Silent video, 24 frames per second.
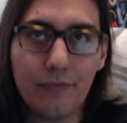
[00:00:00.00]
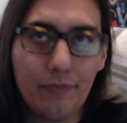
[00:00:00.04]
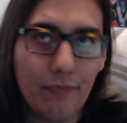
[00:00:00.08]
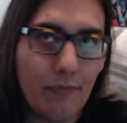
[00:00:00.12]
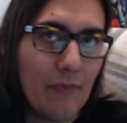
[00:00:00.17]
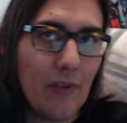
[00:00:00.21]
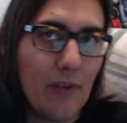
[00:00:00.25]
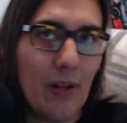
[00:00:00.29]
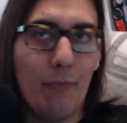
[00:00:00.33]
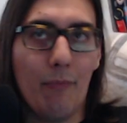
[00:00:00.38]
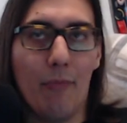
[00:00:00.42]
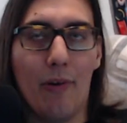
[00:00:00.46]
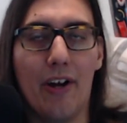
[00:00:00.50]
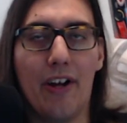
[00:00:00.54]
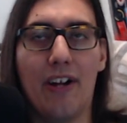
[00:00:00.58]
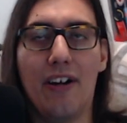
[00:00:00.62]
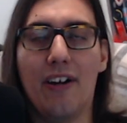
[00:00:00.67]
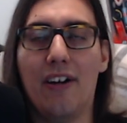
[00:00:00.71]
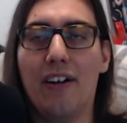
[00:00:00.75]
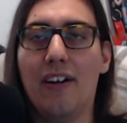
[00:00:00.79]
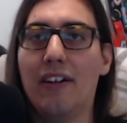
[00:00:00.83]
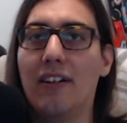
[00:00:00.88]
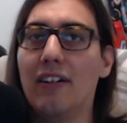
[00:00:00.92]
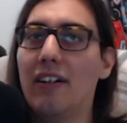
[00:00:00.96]

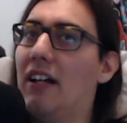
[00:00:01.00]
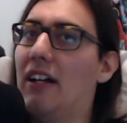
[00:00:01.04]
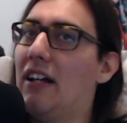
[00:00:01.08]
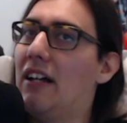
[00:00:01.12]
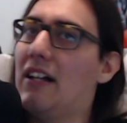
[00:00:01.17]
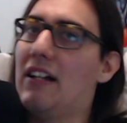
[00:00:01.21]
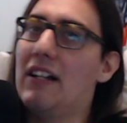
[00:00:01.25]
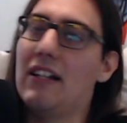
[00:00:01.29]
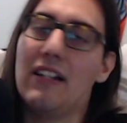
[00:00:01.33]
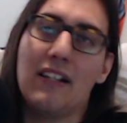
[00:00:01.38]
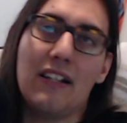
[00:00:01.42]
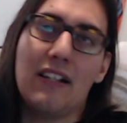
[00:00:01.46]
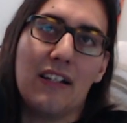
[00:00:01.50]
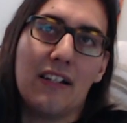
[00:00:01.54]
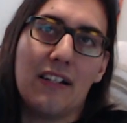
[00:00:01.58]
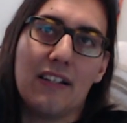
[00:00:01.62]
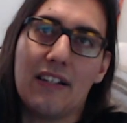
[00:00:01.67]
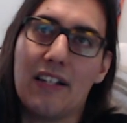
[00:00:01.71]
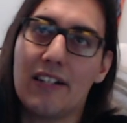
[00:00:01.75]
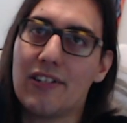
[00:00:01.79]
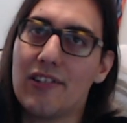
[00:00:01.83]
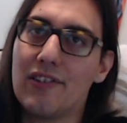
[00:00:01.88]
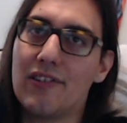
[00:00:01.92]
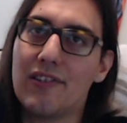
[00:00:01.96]
But
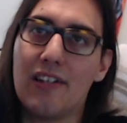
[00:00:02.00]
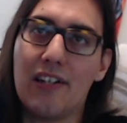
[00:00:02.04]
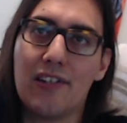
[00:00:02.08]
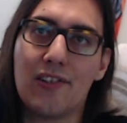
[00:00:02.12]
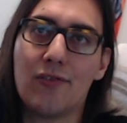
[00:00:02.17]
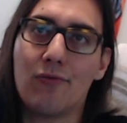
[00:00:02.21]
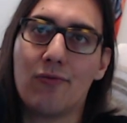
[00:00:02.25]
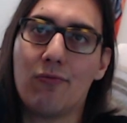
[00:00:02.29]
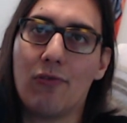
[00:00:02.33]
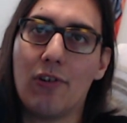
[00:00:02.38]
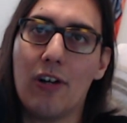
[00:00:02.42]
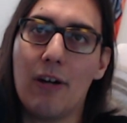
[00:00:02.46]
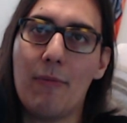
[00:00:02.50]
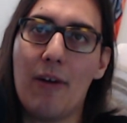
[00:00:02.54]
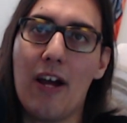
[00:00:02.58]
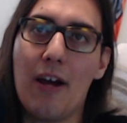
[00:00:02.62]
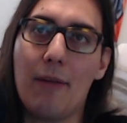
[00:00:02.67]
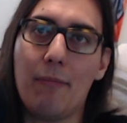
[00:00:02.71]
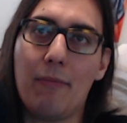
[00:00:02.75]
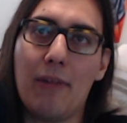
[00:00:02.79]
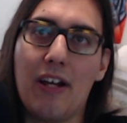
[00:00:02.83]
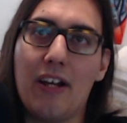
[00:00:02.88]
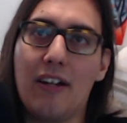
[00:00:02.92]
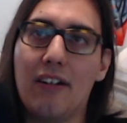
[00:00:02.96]
that's just where I'm at,
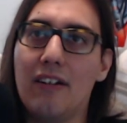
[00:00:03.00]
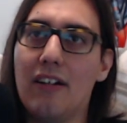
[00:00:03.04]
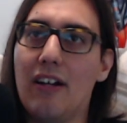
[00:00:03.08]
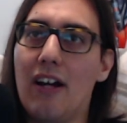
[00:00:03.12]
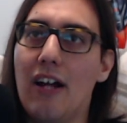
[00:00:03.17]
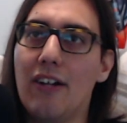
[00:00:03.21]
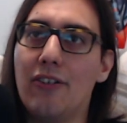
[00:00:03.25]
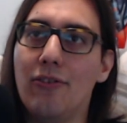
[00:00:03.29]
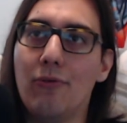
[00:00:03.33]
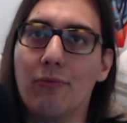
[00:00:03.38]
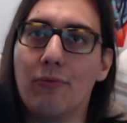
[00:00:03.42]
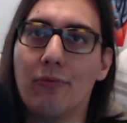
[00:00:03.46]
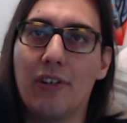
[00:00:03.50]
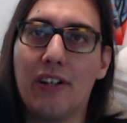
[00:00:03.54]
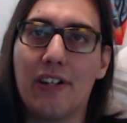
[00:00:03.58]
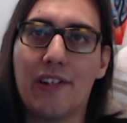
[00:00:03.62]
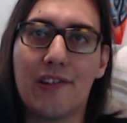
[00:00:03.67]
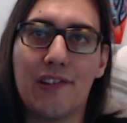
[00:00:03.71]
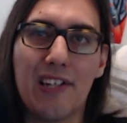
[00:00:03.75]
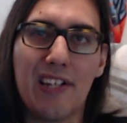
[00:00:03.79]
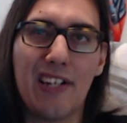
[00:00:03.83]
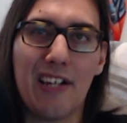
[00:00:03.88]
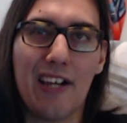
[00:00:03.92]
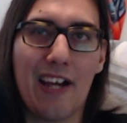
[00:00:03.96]
man. I don't really
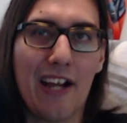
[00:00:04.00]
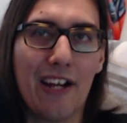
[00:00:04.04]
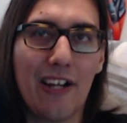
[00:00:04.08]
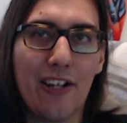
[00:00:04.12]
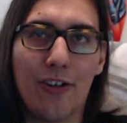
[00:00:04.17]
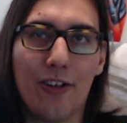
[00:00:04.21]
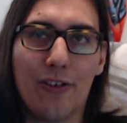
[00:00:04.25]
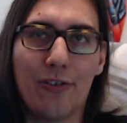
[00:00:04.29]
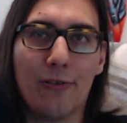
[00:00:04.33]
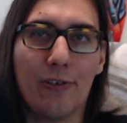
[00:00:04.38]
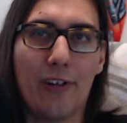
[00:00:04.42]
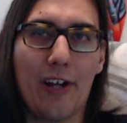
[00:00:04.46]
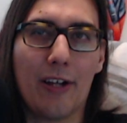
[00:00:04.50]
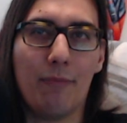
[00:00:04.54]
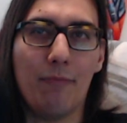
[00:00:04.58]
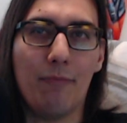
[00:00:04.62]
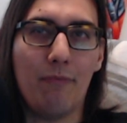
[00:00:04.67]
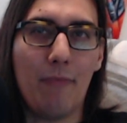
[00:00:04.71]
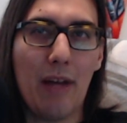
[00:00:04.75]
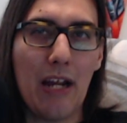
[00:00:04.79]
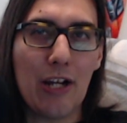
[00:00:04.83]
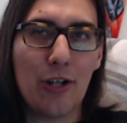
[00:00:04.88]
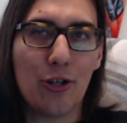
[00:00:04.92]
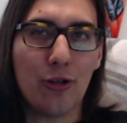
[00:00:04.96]
see any other like
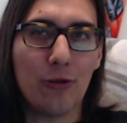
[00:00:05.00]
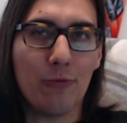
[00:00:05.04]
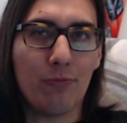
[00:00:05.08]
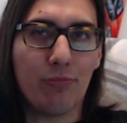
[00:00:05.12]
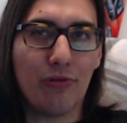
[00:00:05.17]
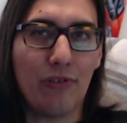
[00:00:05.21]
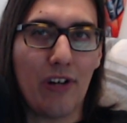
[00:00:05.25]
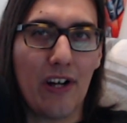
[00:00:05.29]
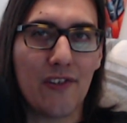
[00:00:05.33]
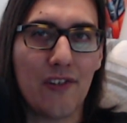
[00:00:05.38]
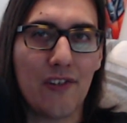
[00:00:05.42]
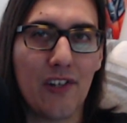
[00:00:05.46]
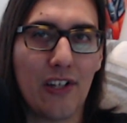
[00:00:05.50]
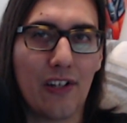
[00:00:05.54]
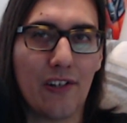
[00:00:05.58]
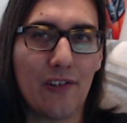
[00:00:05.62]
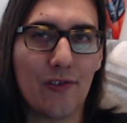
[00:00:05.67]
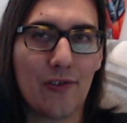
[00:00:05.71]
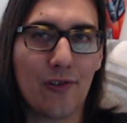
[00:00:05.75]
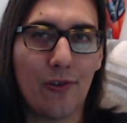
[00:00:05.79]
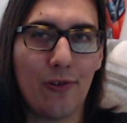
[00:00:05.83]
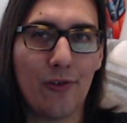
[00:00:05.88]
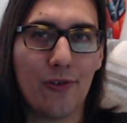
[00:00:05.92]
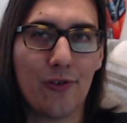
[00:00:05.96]
major pricing
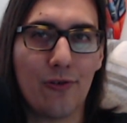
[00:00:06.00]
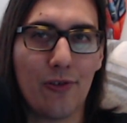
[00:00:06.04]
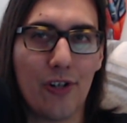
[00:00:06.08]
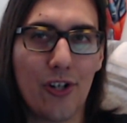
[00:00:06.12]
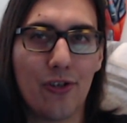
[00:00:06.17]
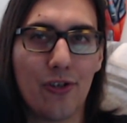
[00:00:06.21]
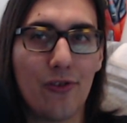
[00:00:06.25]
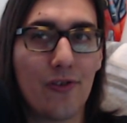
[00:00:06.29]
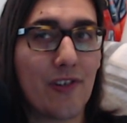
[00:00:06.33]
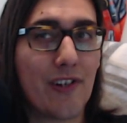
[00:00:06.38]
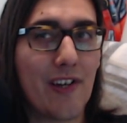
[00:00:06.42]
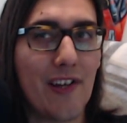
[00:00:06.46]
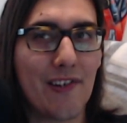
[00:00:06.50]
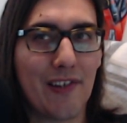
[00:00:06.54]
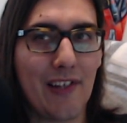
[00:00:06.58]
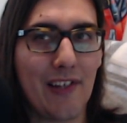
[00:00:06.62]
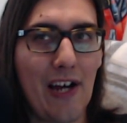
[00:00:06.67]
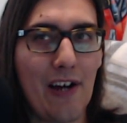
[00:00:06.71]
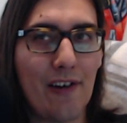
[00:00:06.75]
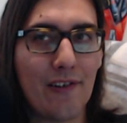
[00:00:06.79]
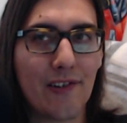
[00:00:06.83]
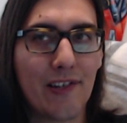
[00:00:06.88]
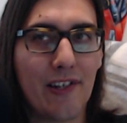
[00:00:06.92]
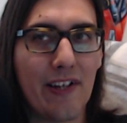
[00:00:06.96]
concerns or issues.
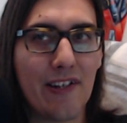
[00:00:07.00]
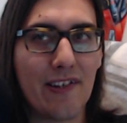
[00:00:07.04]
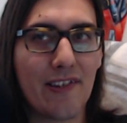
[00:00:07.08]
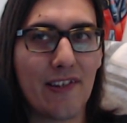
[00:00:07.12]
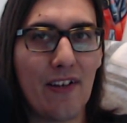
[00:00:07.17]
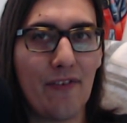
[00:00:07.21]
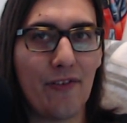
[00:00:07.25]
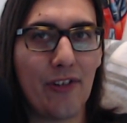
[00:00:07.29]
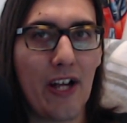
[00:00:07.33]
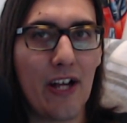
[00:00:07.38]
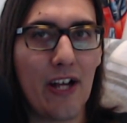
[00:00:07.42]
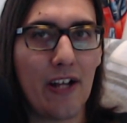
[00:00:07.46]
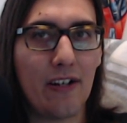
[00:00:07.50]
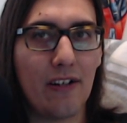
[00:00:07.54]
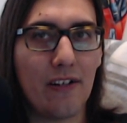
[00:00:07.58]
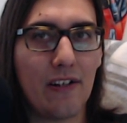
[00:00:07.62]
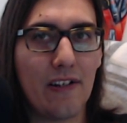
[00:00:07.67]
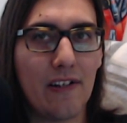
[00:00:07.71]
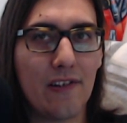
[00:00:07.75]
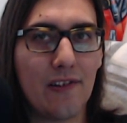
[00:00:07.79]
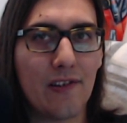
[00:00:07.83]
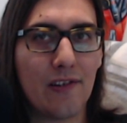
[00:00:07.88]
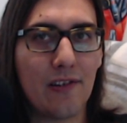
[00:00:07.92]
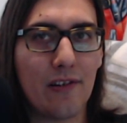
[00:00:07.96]
Keselowski at 78
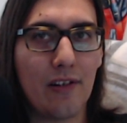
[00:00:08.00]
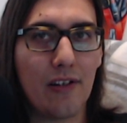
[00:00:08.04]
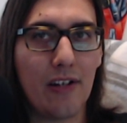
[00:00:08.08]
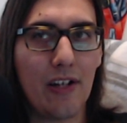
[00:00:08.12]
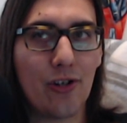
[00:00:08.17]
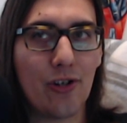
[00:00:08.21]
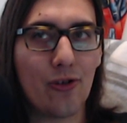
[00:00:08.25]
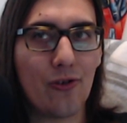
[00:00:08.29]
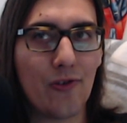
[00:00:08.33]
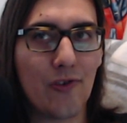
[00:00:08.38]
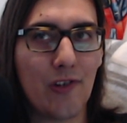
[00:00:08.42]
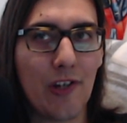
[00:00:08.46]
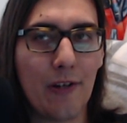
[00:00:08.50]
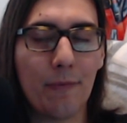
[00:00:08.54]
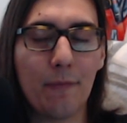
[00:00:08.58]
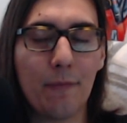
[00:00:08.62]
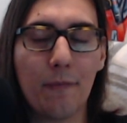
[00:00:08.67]
is interesting.